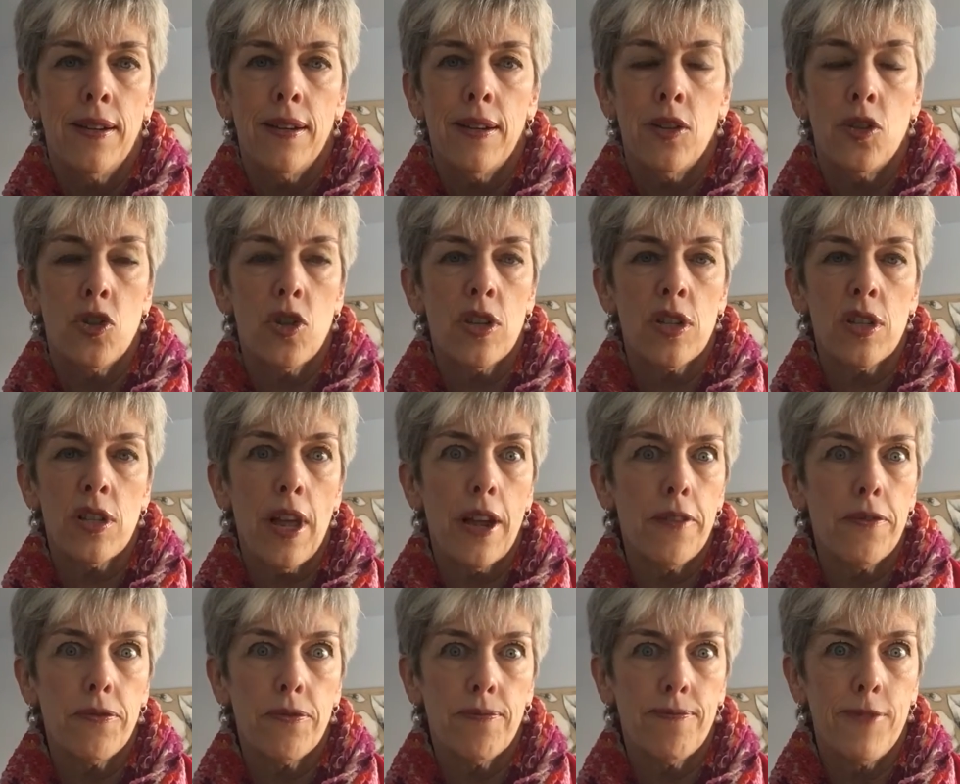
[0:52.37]
is just
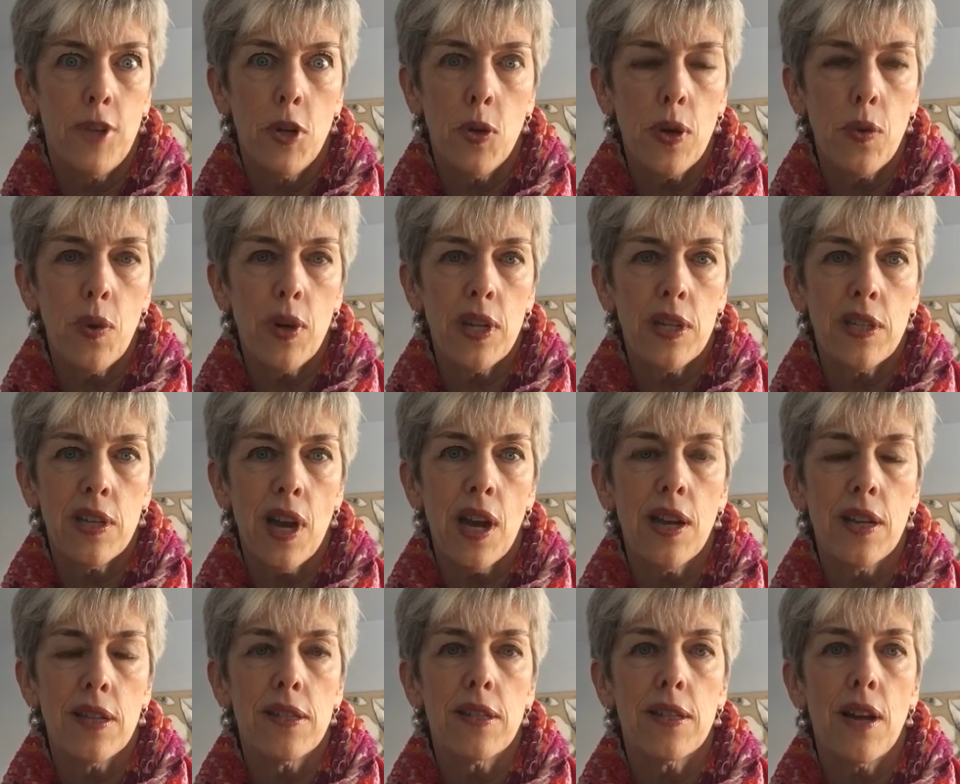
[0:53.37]
life doing what it
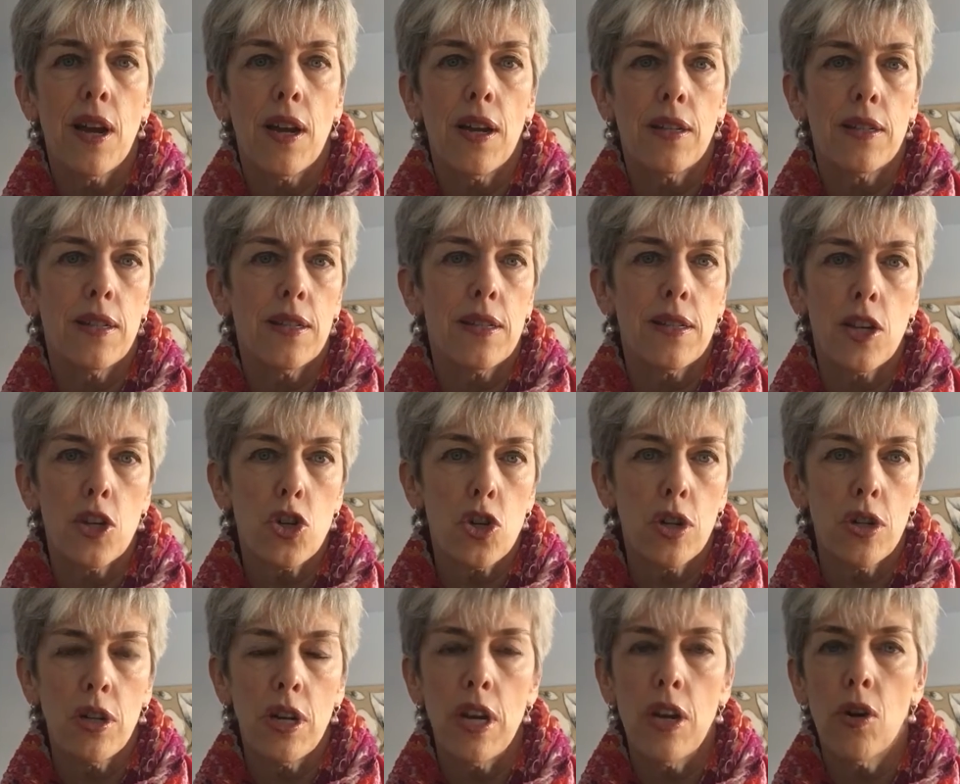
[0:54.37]
does, and a
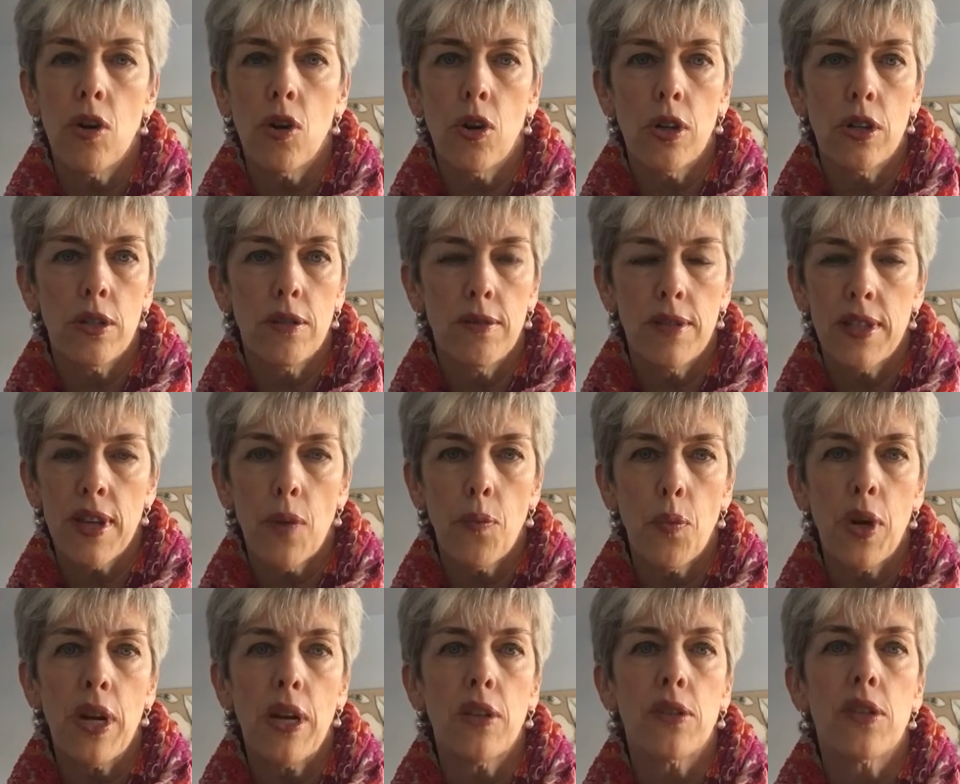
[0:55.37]
decision here or
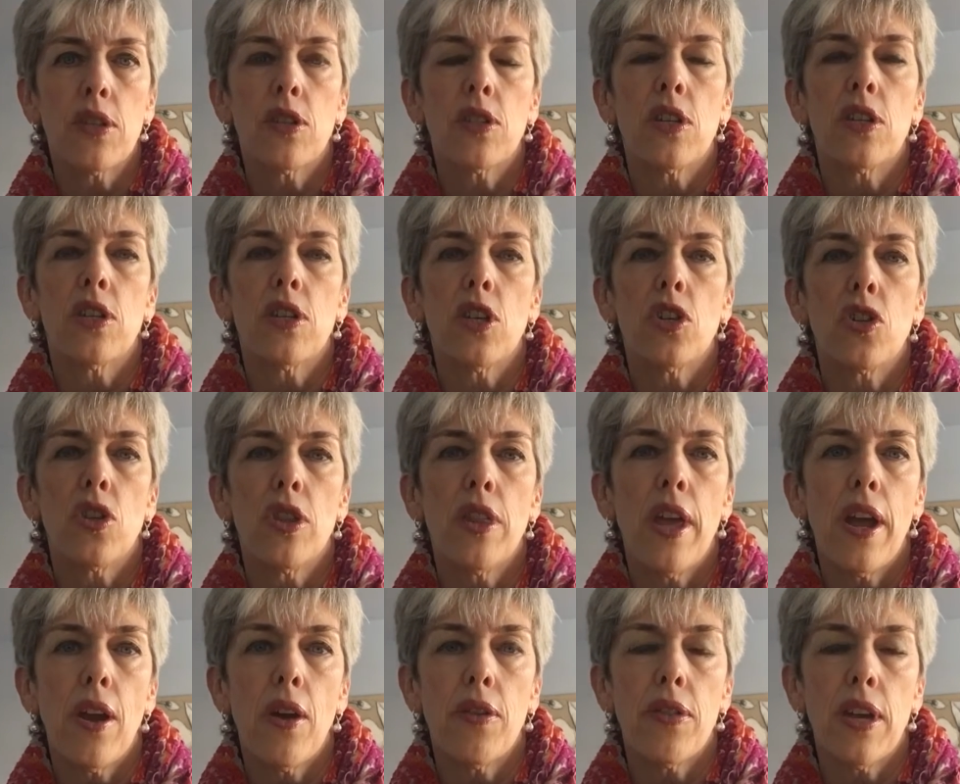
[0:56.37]
someone else's decision
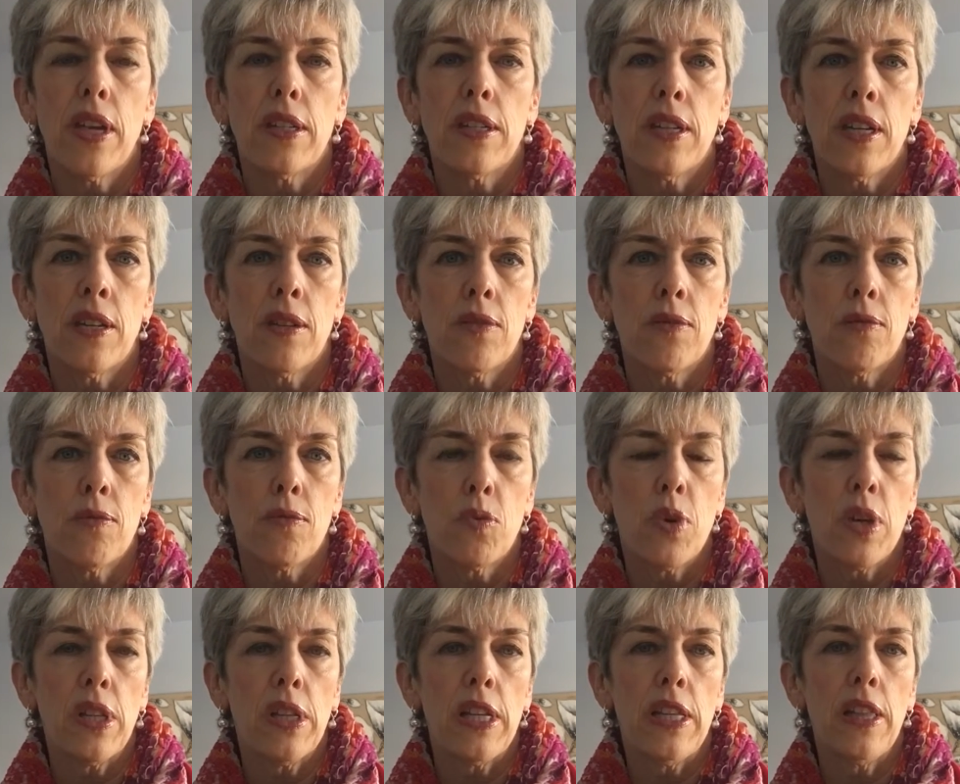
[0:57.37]
there that didn't
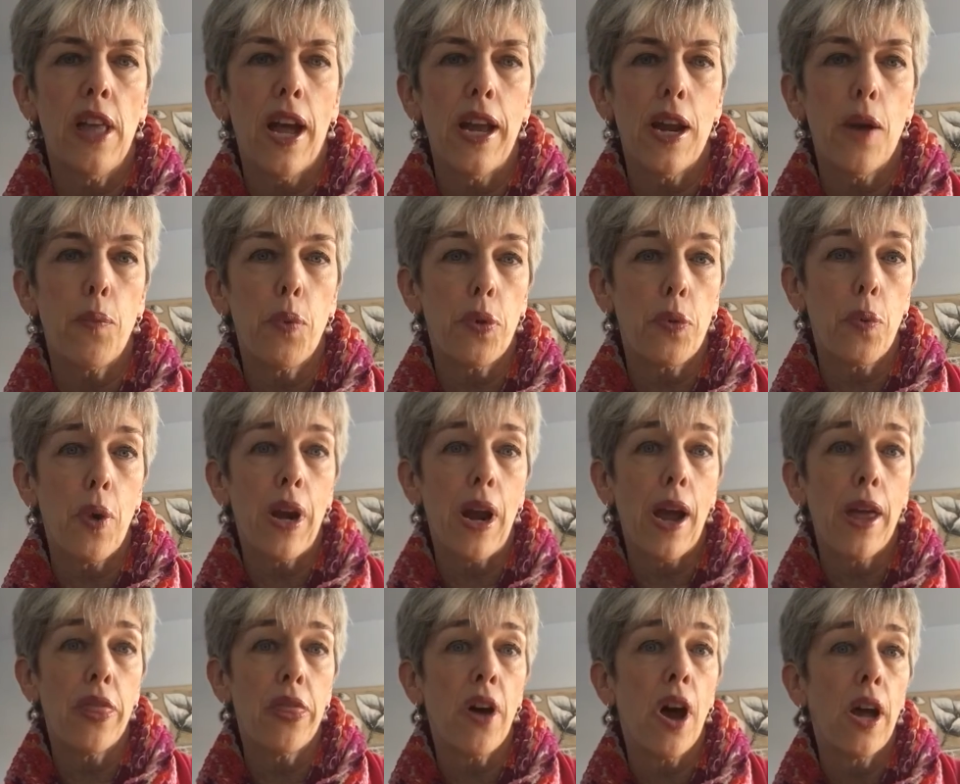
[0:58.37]
really line up with what
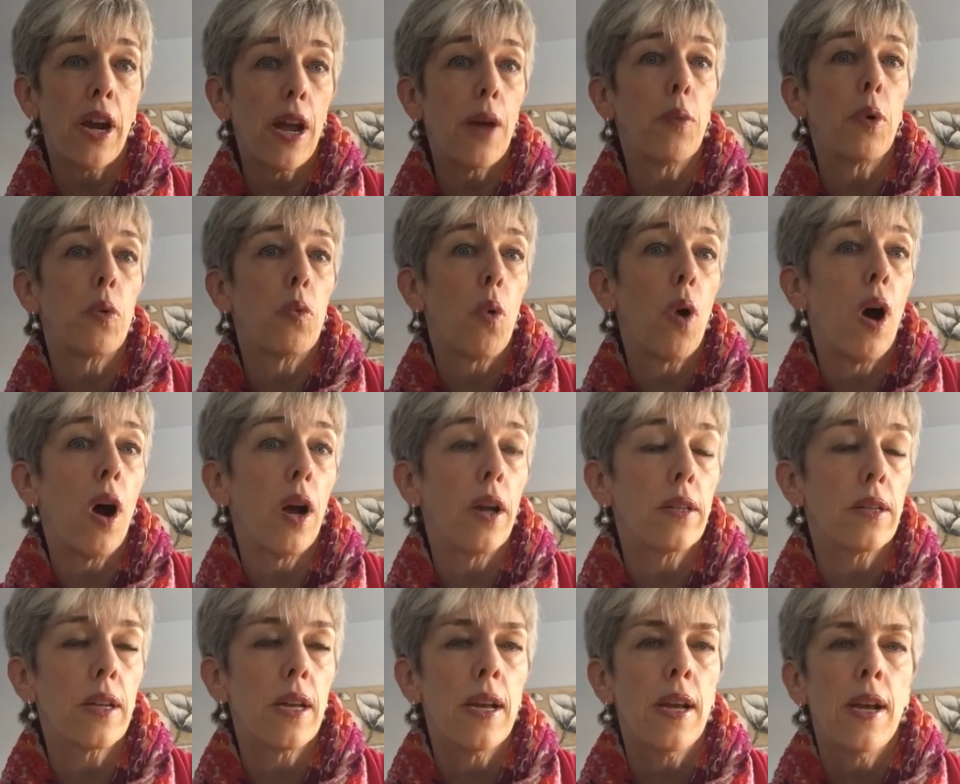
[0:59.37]
I thought I would
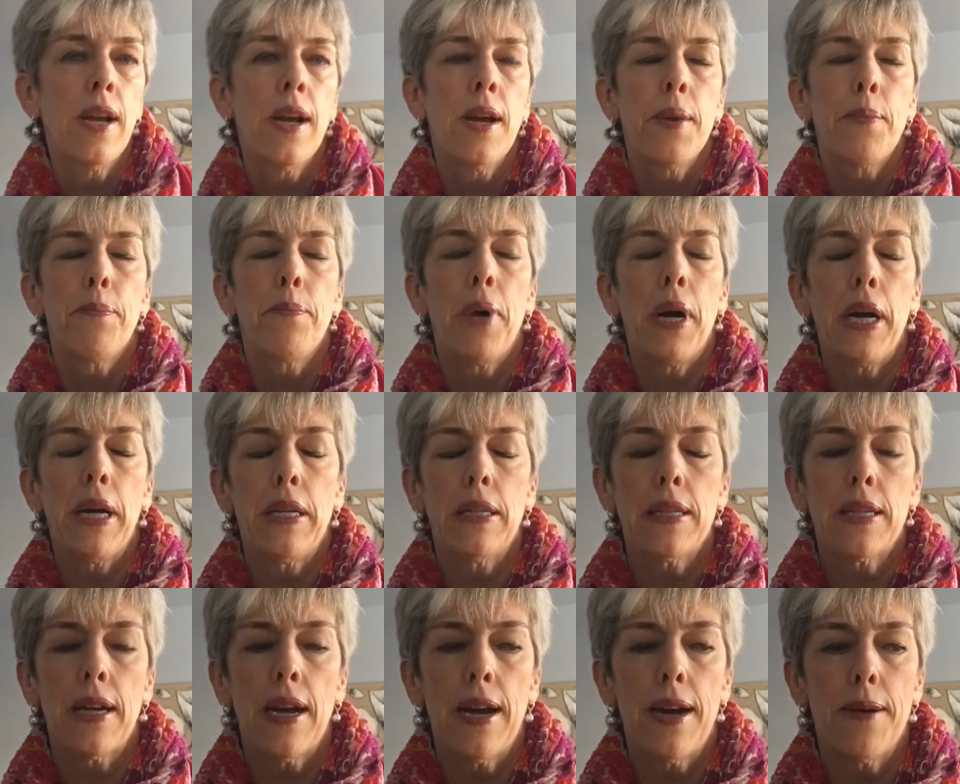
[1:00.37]
want.
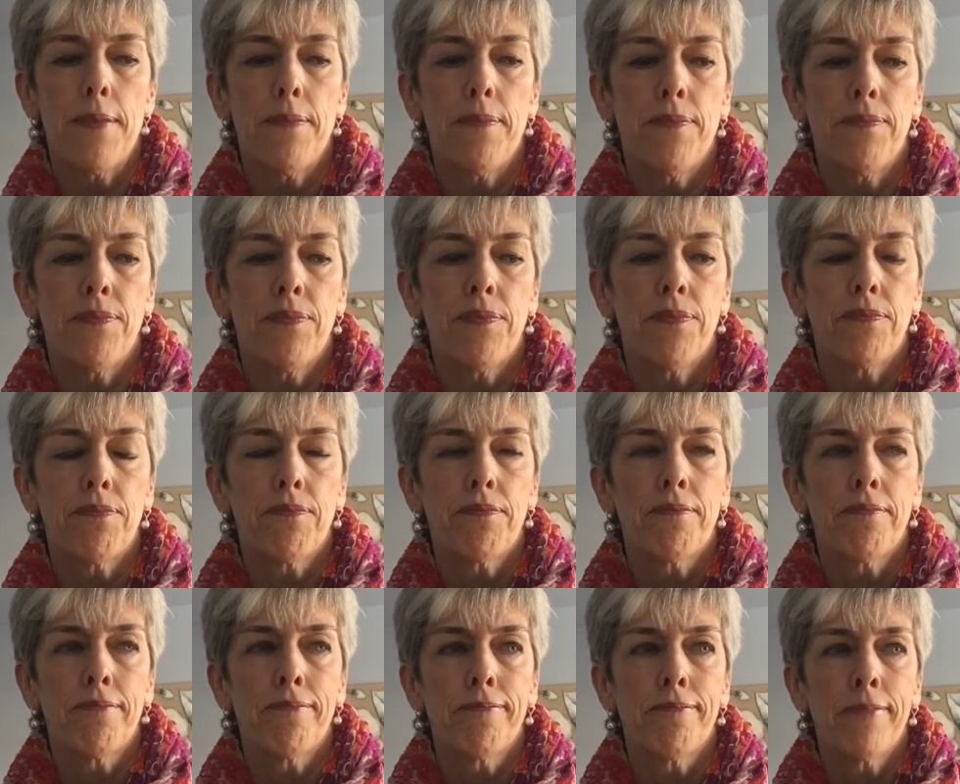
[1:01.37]
But
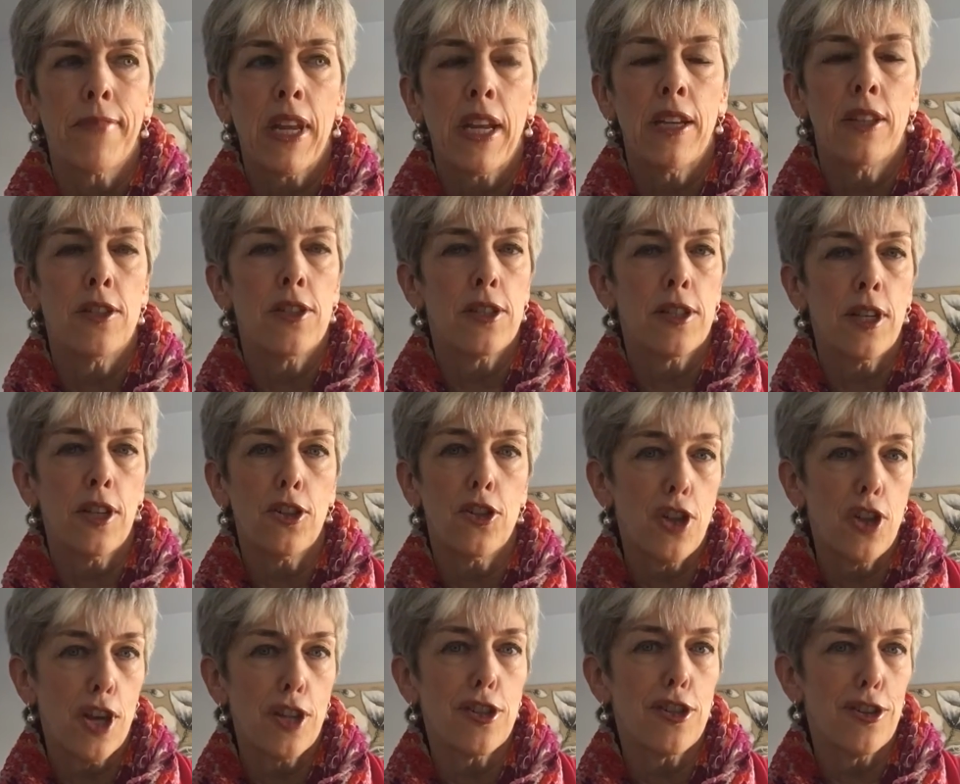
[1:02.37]
it's still
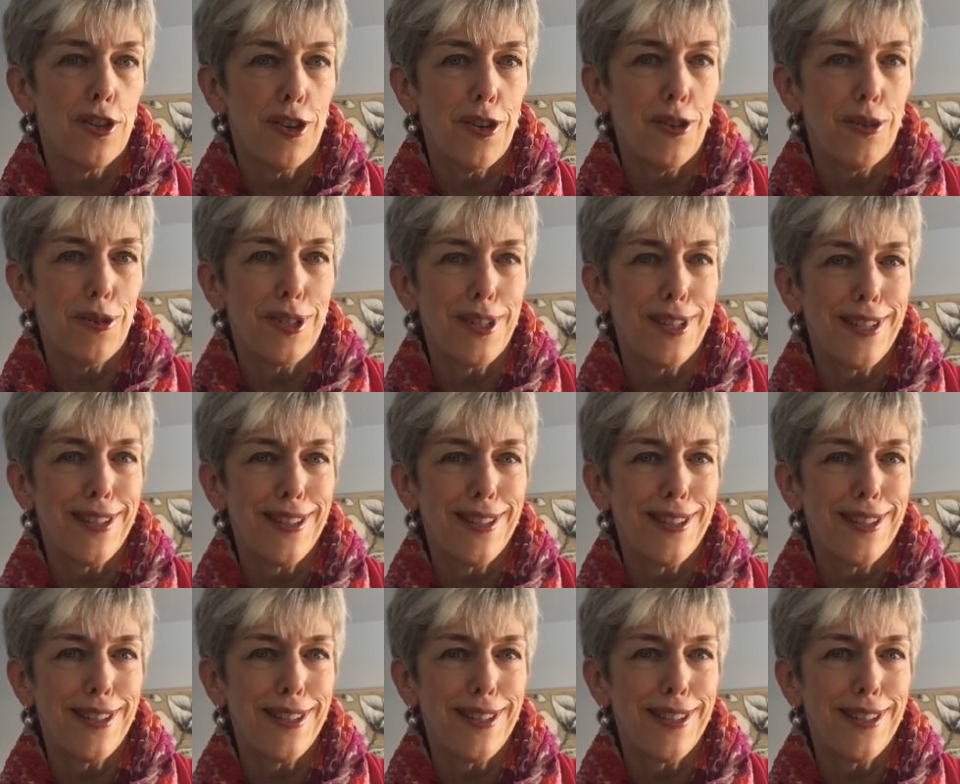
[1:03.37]
just news.